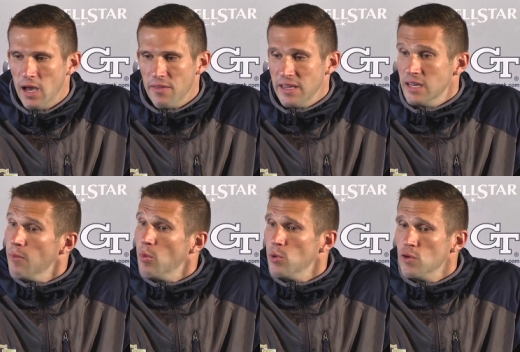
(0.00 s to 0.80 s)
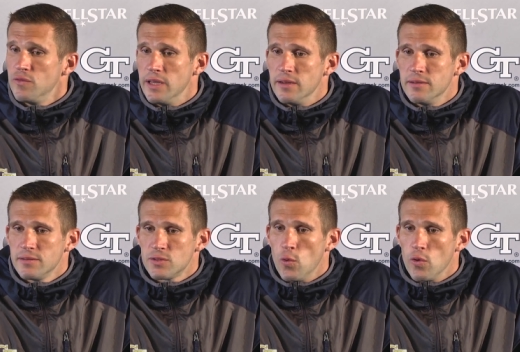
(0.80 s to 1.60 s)
they double moved and
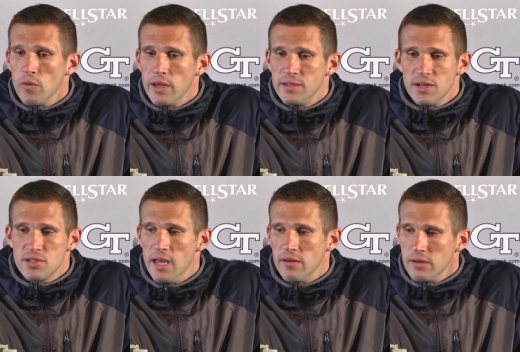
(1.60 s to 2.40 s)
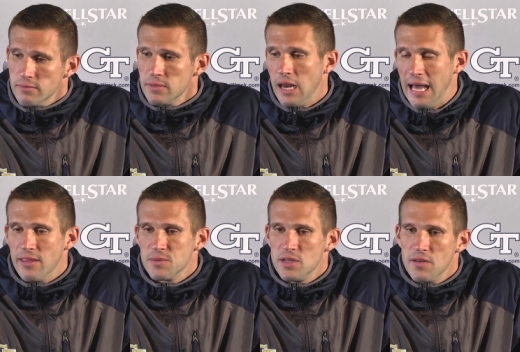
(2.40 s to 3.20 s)
scored on a touchdown to allow
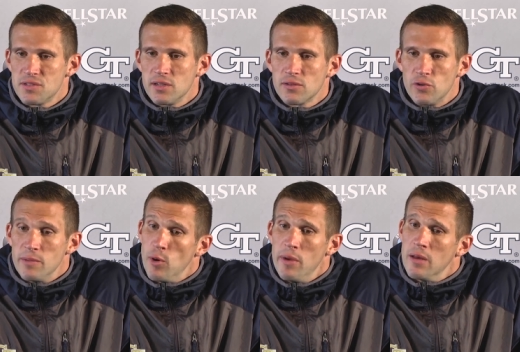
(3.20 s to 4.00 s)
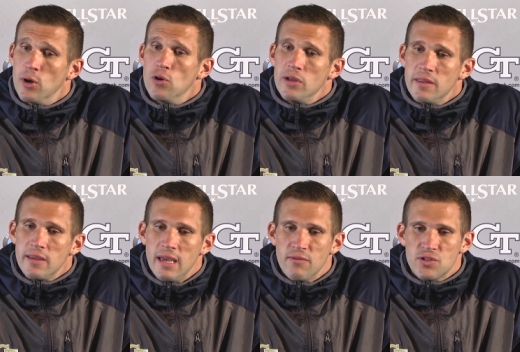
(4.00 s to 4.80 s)
themselves to create momentum early in the
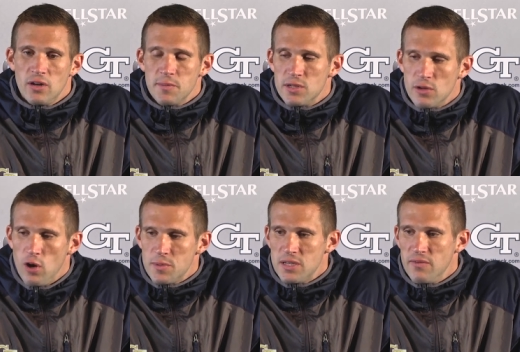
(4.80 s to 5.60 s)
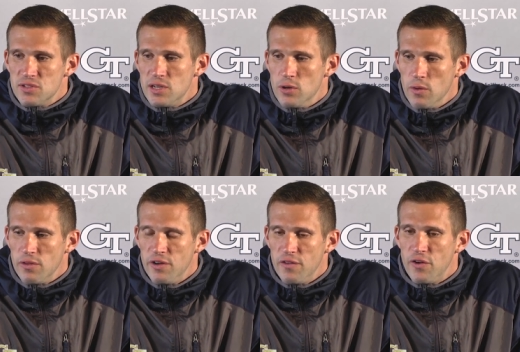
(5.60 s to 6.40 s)
game versus Clemson to go up 7-0 in
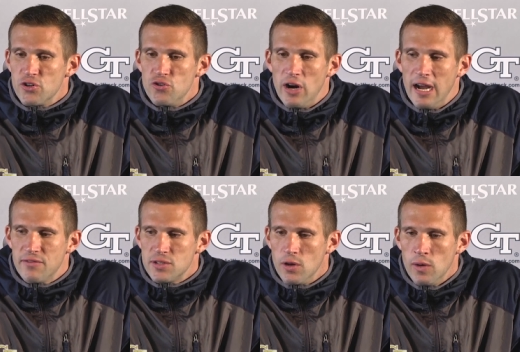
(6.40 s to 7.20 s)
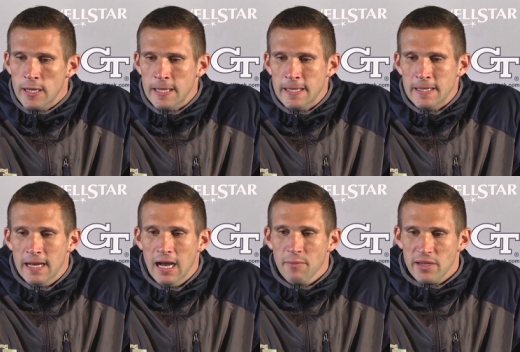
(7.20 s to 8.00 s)
the very first drive. So,
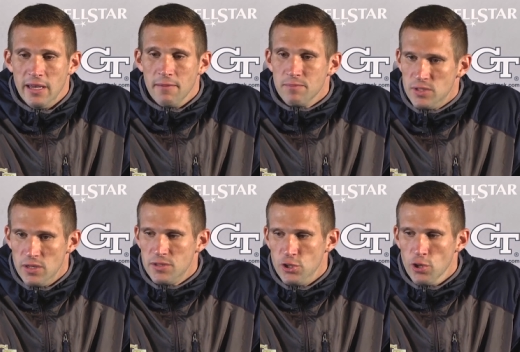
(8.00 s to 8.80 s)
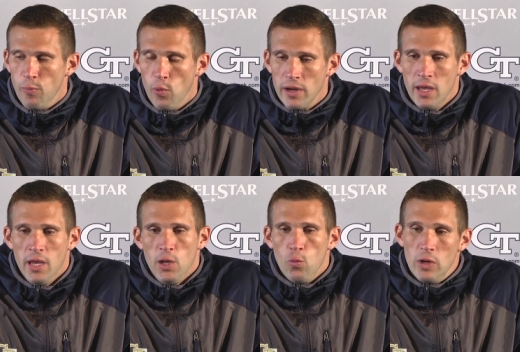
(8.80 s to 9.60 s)
again, to your point,
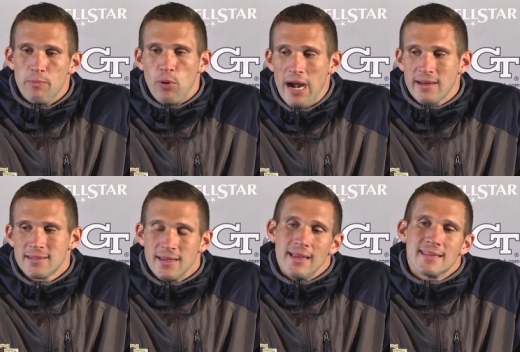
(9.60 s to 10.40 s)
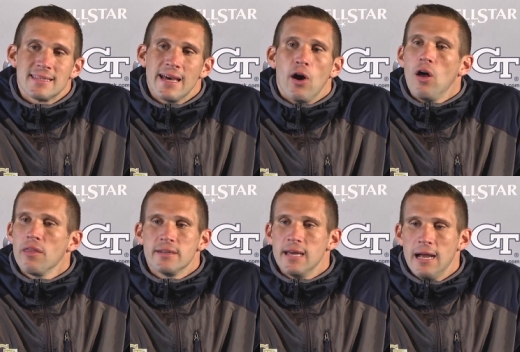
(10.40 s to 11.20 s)
we practice against that all
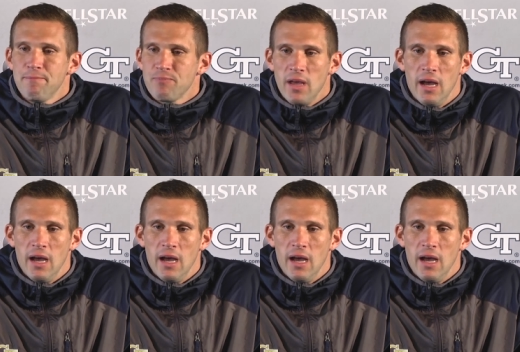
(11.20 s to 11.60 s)
of the time.